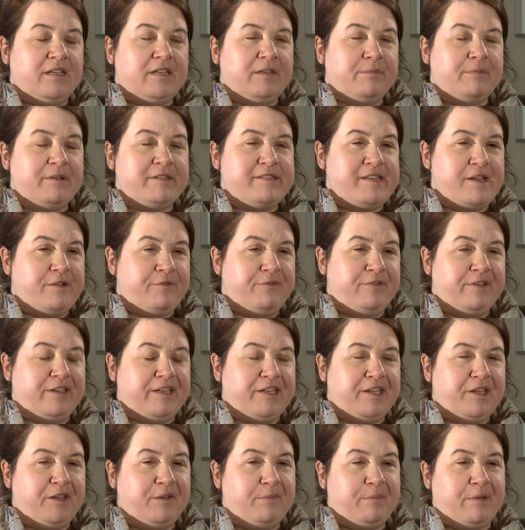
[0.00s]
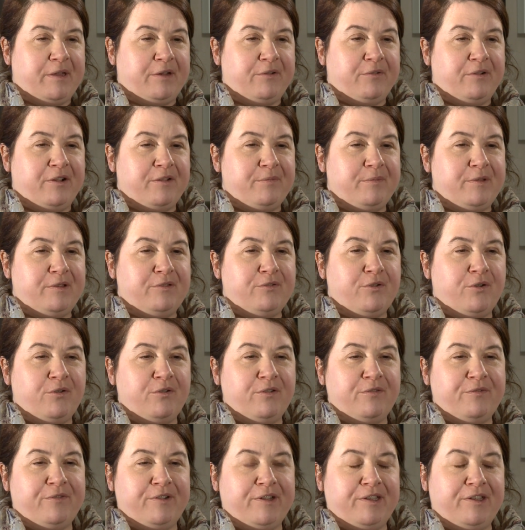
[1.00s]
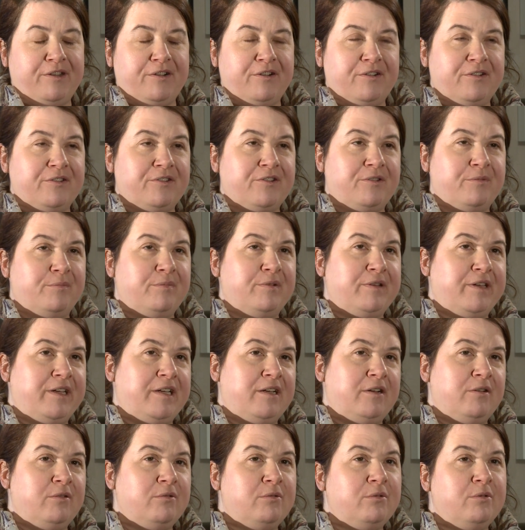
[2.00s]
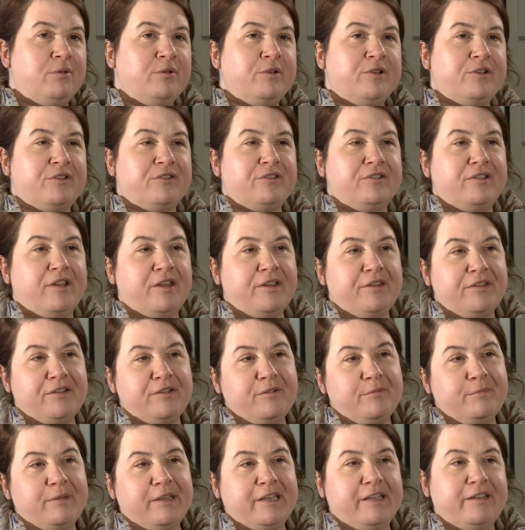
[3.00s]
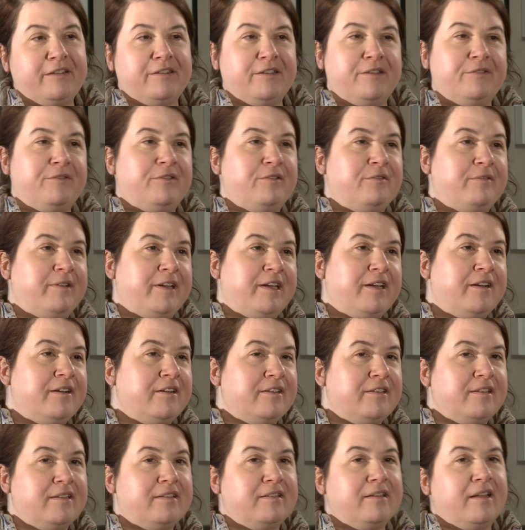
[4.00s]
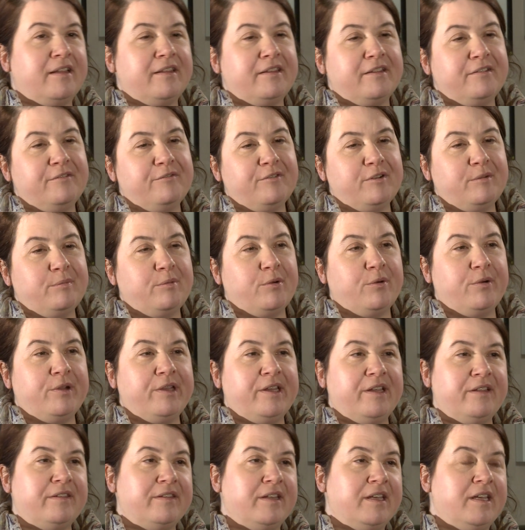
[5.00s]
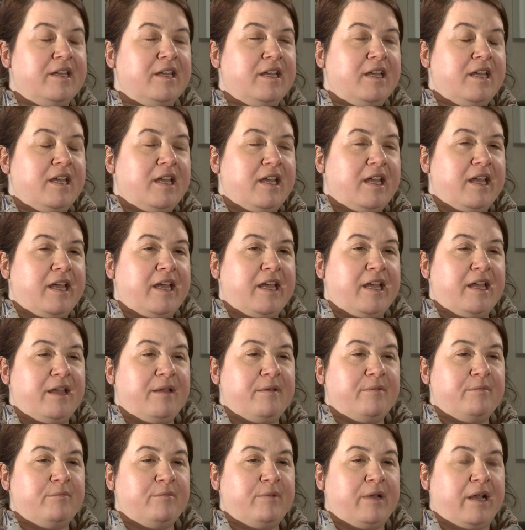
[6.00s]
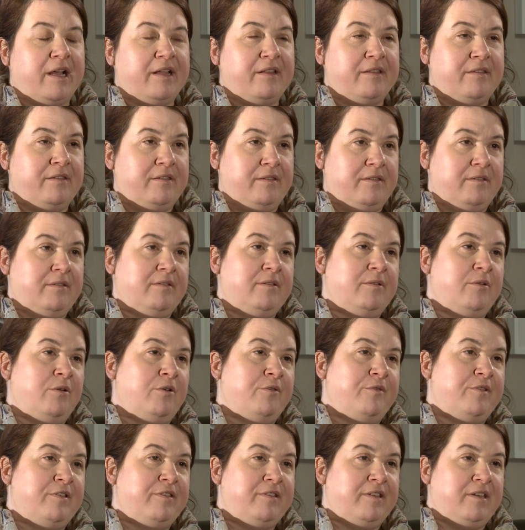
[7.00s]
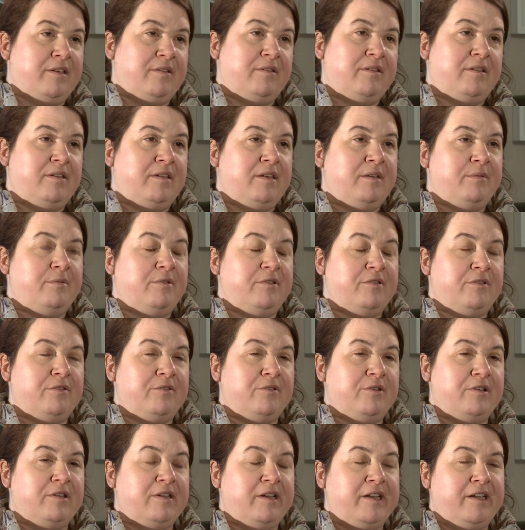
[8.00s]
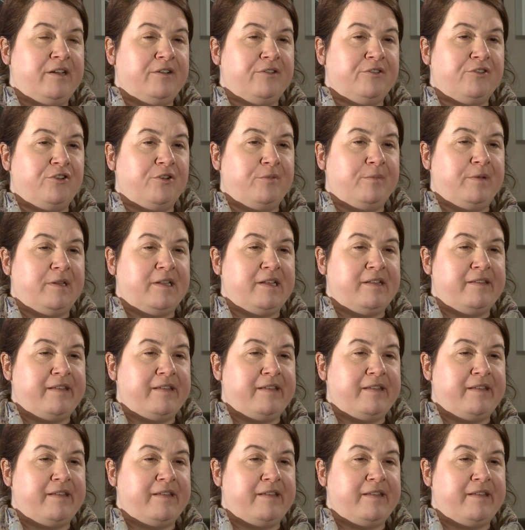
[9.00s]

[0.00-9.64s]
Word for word: Myself and Craig Barrow had been talking for years, complaining, oh, there's nothing in Paisley for writers, there's nothing for poets. Uh, we had obviously he was doing the writers group at the